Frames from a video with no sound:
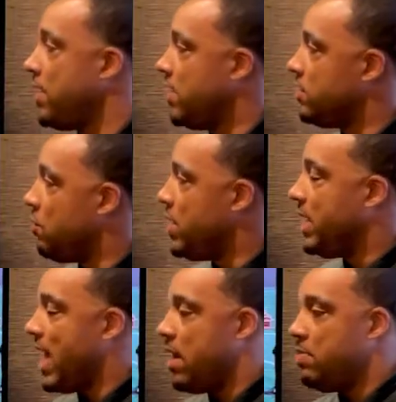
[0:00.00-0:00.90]
And so we
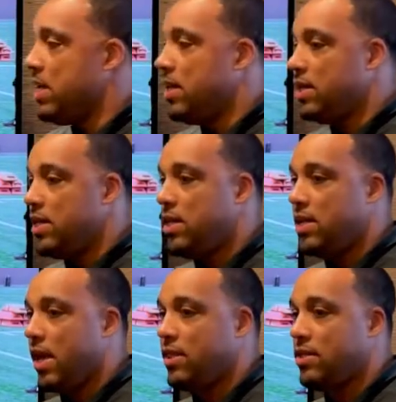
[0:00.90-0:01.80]
got to be
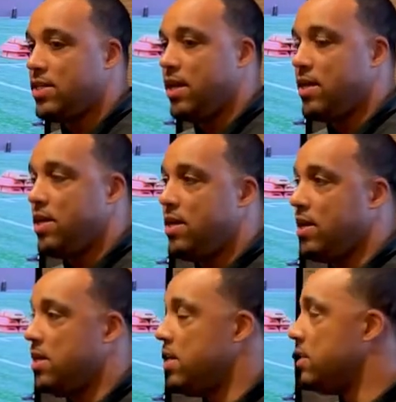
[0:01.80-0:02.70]
elite at the technique
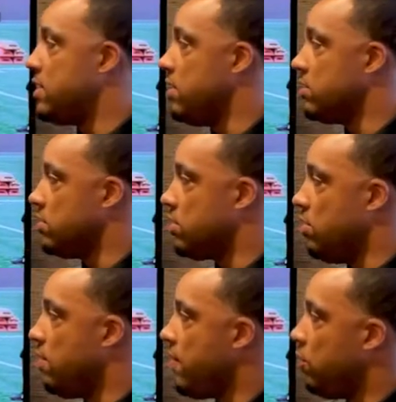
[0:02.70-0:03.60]
and the details. And
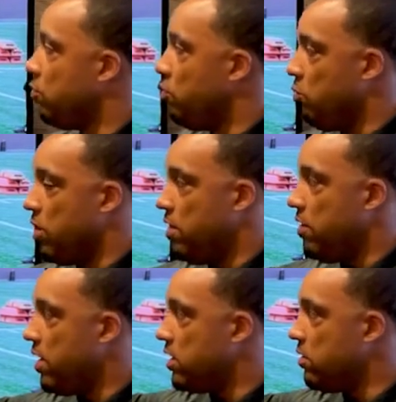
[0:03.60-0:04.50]
so we're
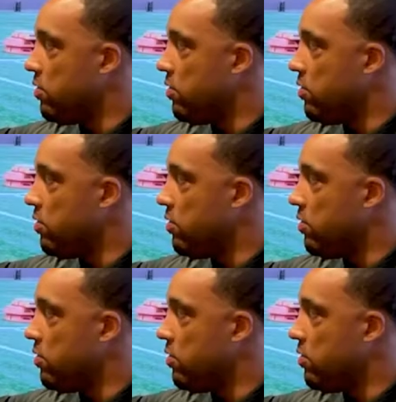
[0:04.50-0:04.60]
really,